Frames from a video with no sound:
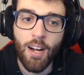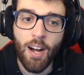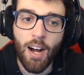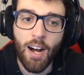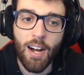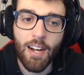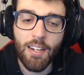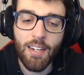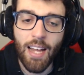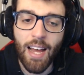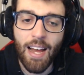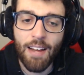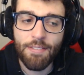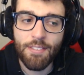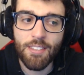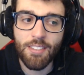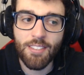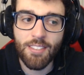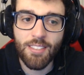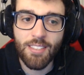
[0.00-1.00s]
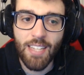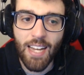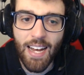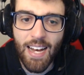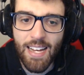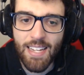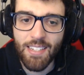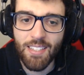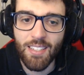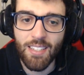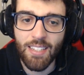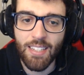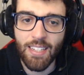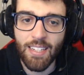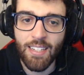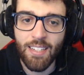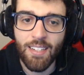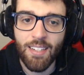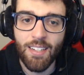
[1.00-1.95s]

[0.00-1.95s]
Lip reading: I'm going to have to sadly